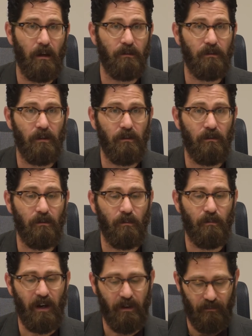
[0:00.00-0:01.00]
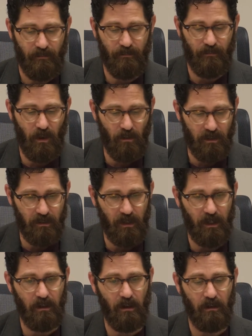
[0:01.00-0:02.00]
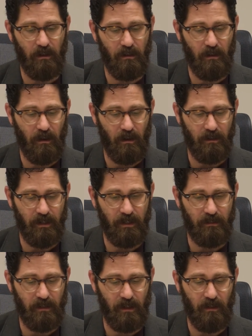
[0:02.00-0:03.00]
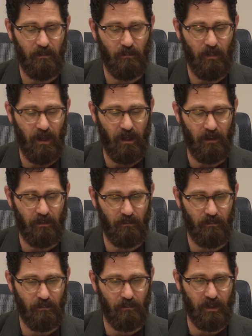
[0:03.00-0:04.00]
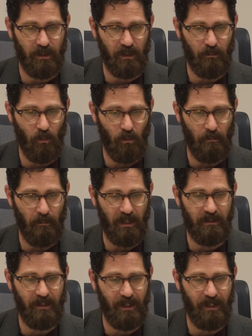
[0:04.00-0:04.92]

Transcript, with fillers: So by focusing in our, our density, by building more mixed